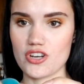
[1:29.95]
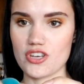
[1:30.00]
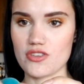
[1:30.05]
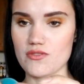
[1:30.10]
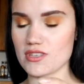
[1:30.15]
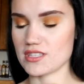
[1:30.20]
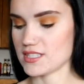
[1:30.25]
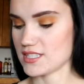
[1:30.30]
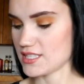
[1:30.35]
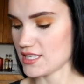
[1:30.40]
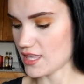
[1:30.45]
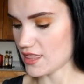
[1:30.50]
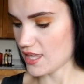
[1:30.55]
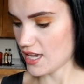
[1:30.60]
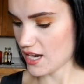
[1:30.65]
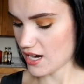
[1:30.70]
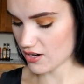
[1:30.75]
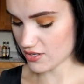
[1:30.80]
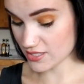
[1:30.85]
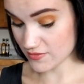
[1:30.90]
You can see
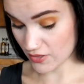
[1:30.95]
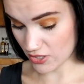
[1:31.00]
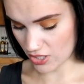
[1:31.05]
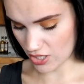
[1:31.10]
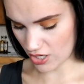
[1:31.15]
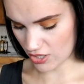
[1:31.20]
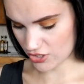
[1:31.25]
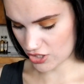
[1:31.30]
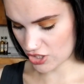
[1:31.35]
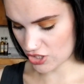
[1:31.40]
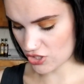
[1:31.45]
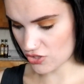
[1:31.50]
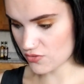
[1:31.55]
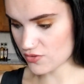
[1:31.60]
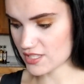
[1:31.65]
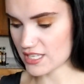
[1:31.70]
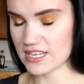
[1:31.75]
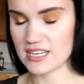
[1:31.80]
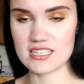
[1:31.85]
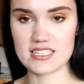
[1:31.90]
there, it's very hard to use
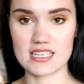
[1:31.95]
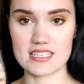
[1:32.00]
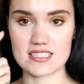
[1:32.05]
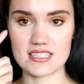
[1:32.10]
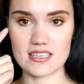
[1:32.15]
and it does